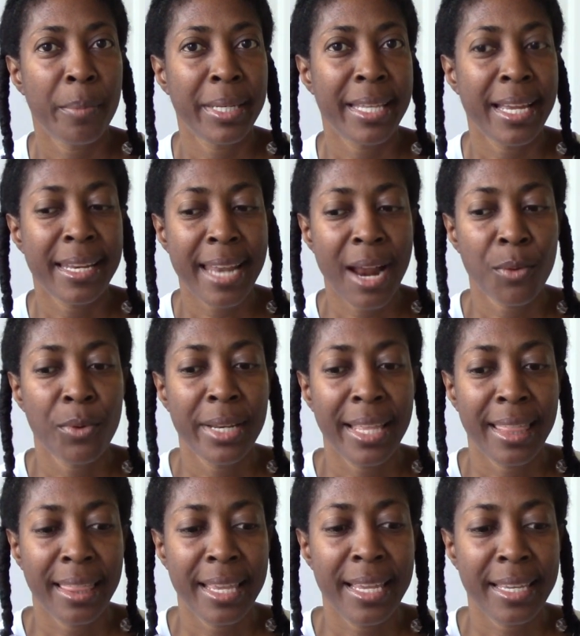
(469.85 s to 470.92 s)
but they're not really
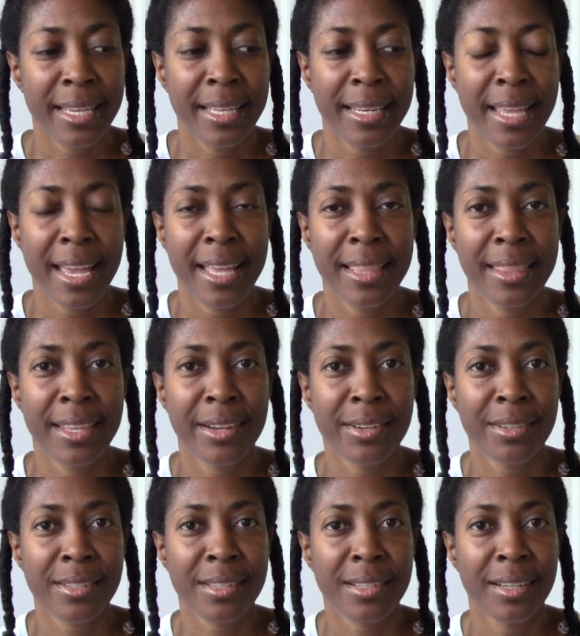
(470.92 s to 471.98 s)
thinking that
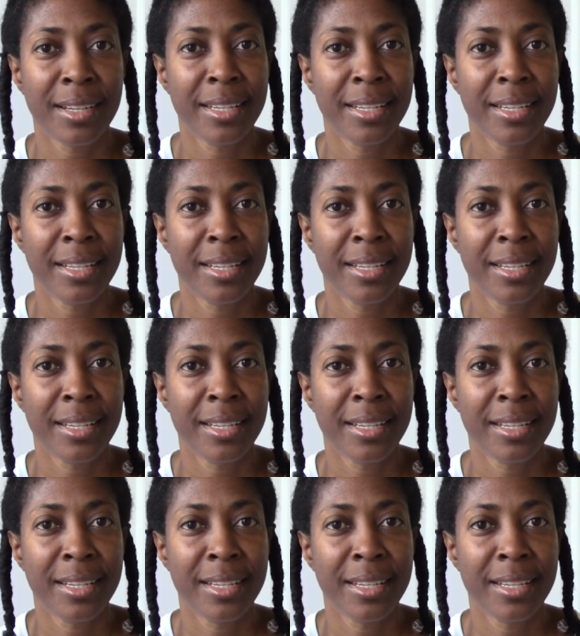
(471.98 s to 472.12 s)
there's